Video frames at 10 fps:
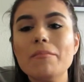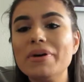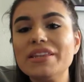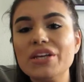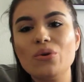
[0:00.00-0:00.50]

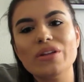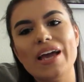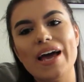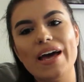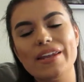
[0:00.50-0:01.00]
but they only
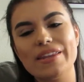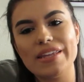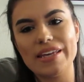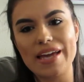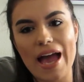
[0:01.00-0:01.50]
had
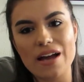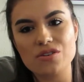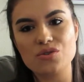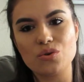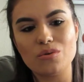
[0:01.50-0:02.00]
the
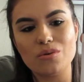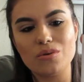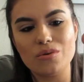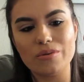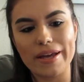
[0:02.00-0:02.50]

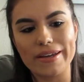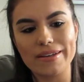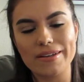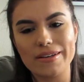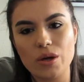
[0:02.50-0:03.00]
actual
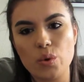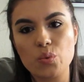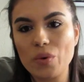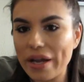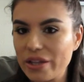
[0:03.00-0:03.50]
like
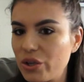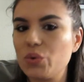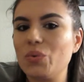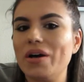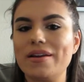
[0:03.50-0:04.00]

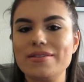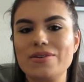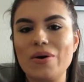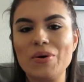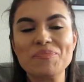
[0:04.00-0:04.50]
regular one
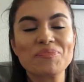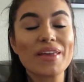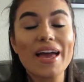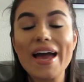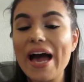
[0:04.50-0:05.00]
so
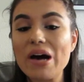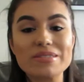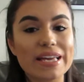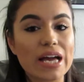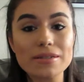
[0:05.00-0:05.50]
I
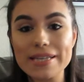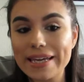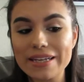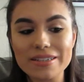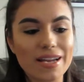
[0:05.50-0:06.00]
was like I'll
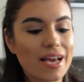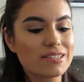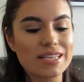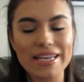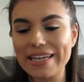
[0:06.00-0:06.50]
take it
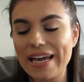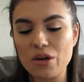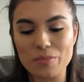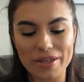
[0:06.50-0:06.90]
I'll take it now